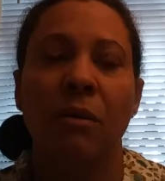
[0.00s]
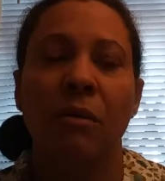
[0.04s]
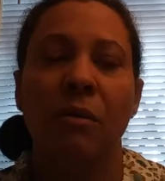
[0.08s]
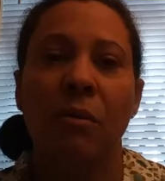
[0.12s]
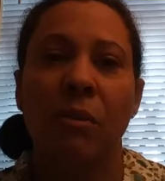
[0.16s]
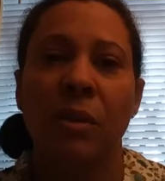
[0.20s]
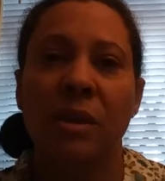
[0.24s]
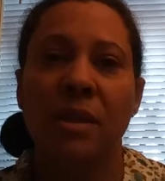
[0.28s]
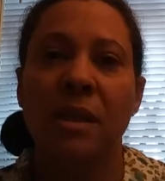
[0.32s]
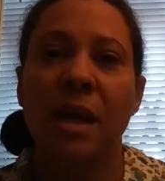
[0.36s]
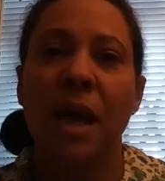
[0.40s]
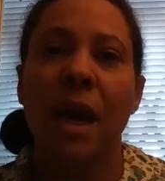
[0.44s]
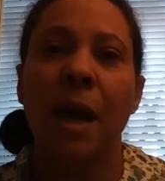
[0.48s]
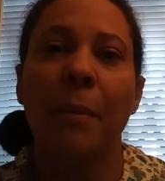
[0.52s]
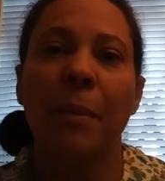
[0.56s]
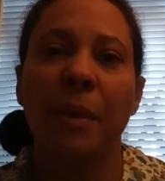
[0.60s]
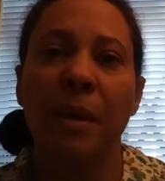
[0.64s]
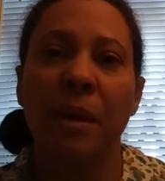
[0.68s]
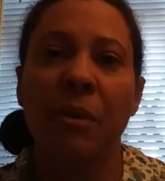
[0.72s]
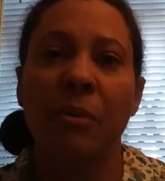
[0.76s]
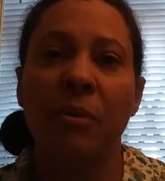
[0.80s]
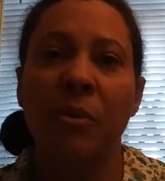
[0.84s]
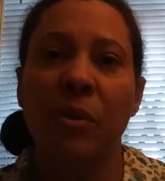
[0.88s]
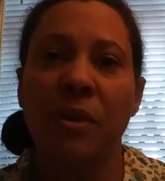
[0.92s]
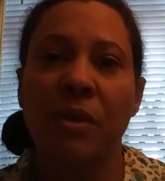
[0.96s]
what's
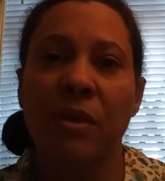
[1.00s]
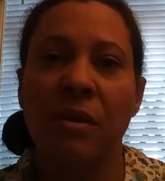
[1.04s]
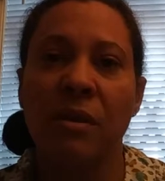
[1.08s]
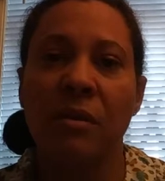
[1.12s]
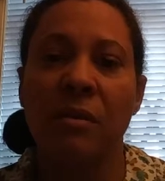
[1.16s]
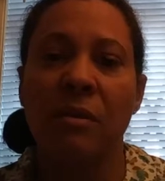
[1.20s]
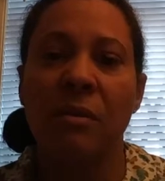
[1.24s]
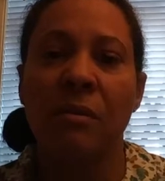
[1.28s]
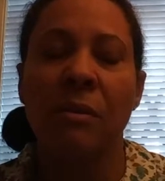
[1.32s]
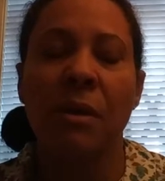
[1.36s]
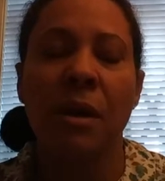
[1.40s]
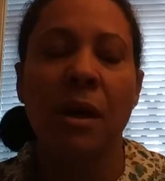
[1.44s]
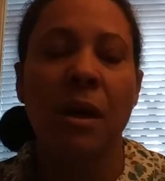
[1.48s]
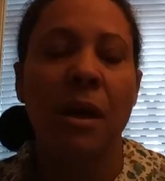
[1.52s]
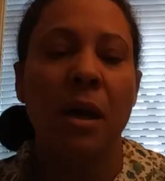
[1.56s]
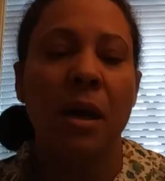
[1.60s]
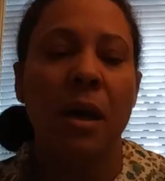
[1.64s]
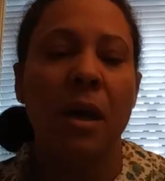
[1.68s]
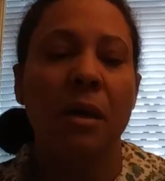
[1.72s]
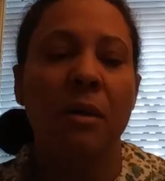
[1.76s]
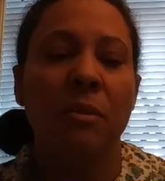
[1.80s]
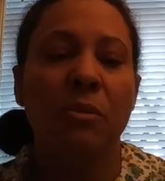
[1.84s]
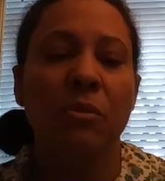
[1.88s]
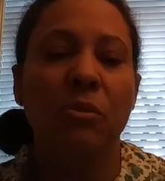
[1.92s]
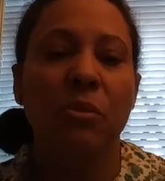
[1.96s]
happening with you,
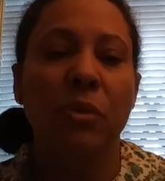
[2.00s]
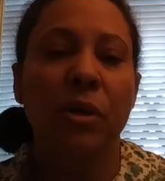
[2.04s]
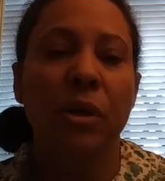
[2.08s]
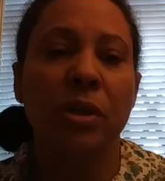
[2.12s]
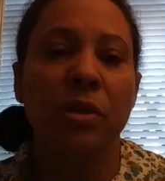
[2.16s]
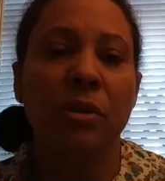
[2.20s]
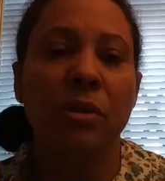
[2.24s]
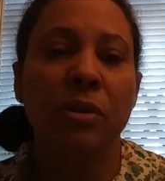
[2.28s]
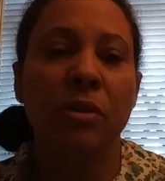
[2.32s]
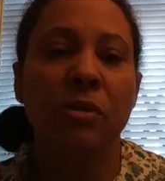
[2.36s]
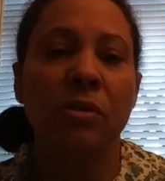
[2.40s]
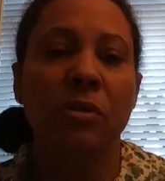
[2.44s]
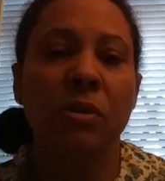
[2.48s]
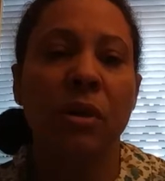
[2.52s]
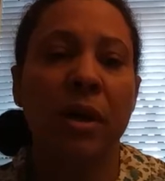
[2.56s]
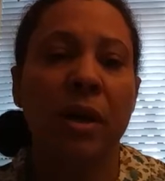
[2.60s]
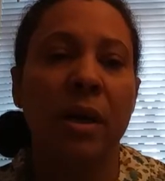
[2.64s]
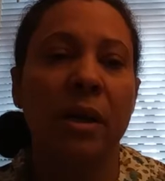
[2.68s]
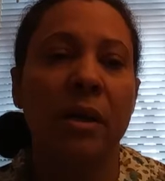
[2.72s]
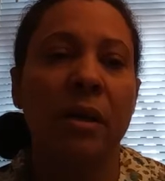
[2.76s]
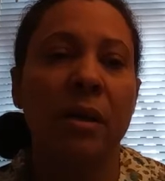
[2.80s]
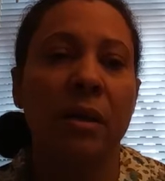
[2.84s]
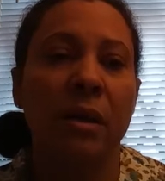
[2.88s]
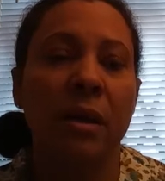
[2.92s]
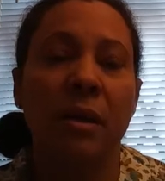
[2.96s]
and when you
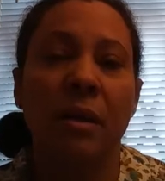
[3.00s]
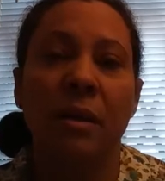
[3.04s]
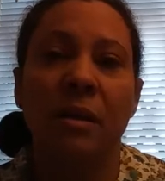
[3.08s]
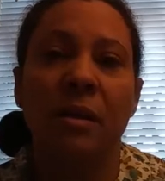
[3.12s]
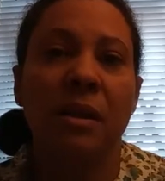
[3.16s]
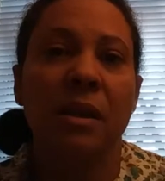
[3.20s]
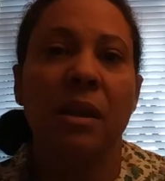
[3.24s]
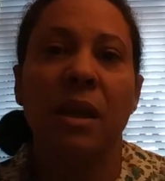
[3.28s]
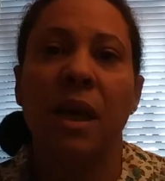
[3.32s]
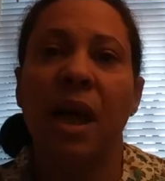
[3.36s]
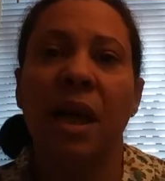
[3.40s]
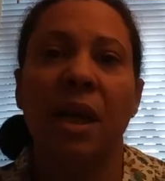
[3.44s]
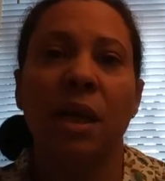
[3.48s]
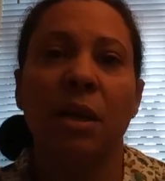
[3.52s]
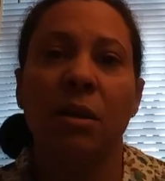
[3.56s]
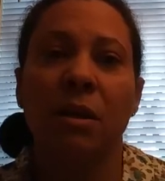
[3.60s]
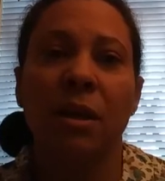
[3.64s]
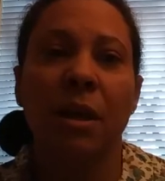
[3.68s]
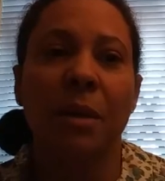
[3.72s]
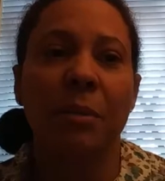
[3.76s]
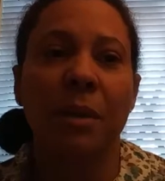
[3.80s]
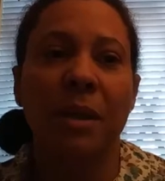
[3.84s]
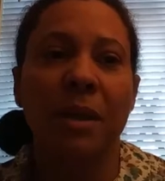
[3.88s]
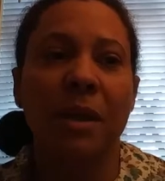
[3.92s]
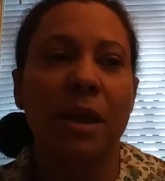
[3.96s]
are in denial.
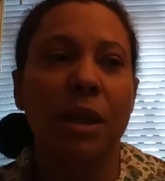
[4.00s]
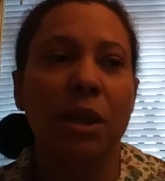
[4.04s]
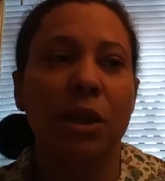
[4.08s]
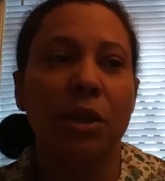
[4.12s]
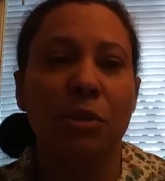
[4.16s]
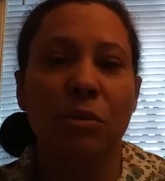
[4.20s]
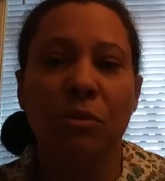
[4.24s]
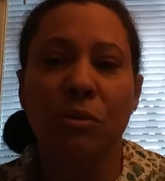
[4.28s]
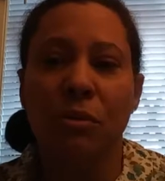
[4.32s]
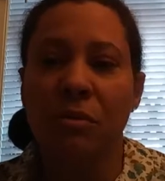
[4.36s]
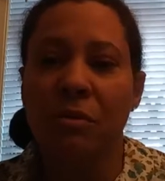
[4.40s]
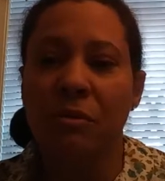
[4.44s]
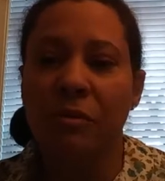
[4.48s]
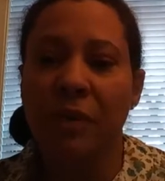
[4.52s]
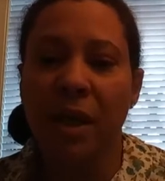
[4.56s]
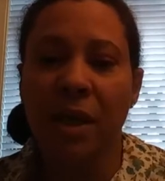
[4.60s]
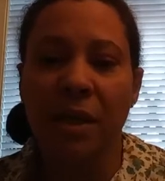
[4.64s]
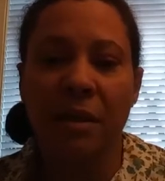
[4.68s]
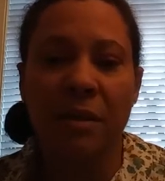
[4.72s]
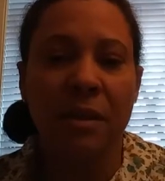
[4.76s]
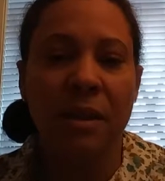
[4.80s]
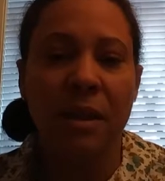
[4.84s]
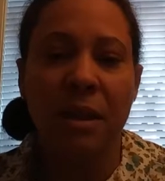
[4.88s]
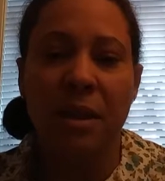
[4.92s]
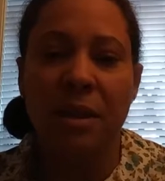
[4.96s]
I mean, like, you don't
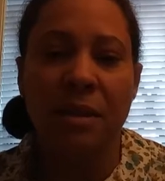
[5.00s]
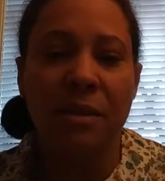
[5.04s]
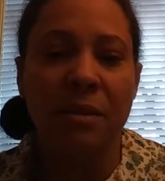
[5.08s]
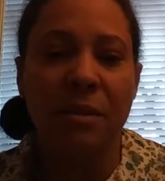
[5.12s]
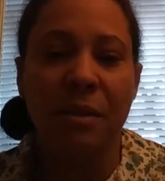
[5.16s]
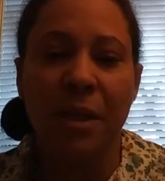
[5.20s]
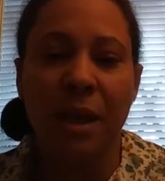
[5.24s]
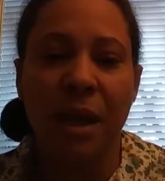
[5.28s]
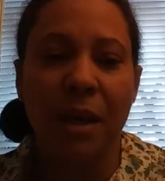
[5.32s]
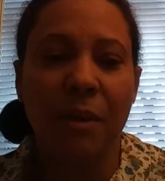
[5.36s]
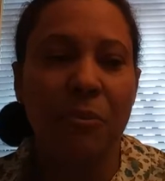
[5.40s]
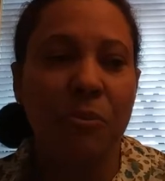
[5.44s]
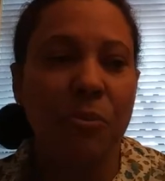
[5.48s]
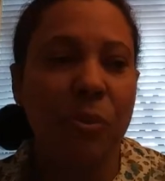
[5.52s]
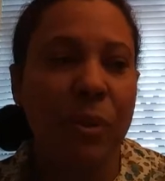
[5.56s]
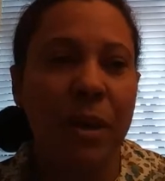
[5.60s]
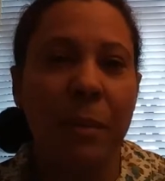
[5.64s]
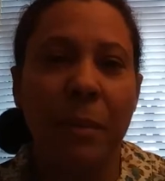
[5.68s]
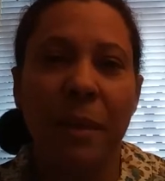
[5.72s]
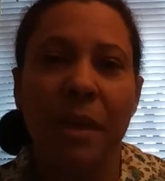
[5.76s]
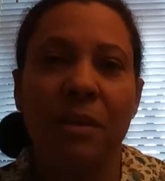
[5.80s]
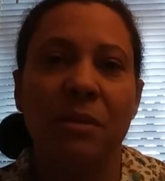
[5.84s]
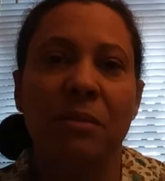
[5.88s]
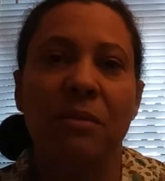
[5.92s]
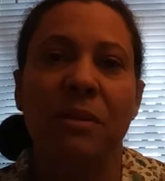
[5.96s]
recognize, okay, what
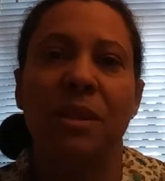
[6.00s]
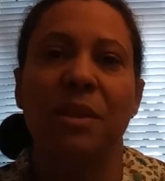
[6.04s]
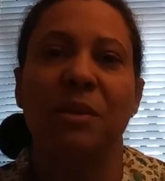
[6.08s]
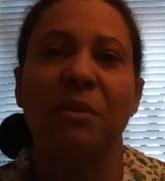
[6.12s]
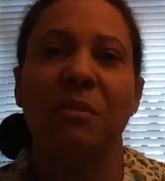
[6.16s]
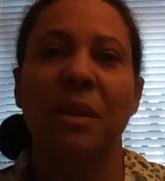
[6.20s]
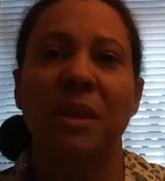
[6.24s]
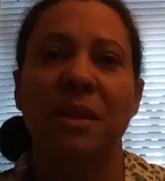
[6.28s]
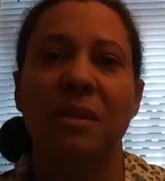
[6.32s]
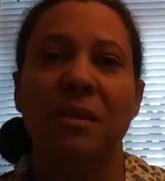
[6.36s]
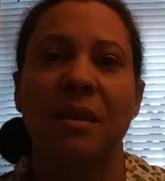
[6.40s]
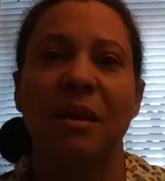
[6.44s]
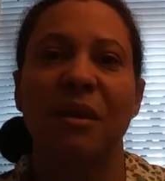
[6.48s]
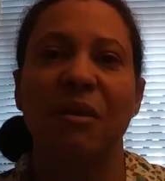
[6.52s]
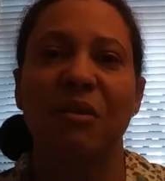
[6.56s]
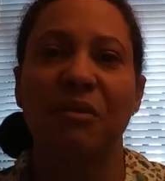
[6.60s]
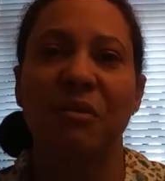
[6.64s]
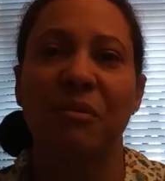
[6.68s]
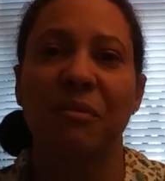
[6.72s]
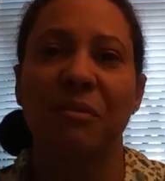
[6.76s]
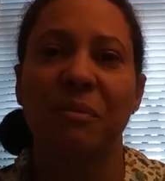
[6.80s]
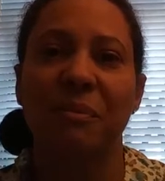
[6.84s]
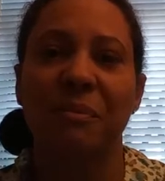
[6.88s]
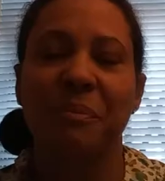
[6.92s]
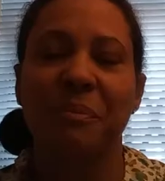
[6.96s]
am I doing to
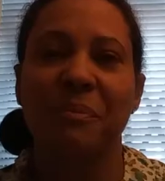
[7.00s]
myself?